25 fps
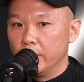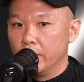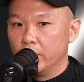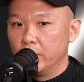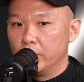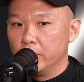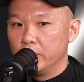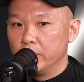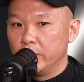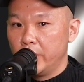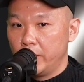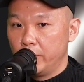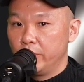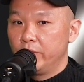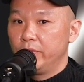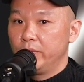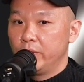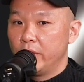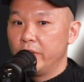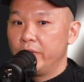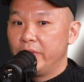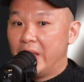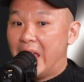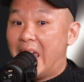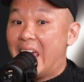
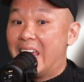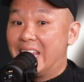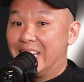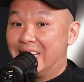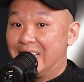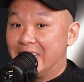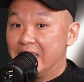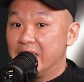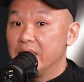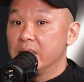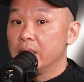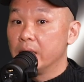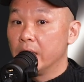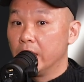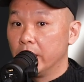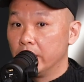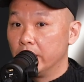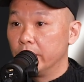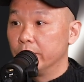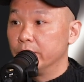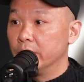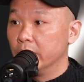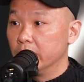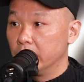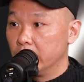they've at least heard
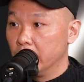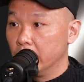of the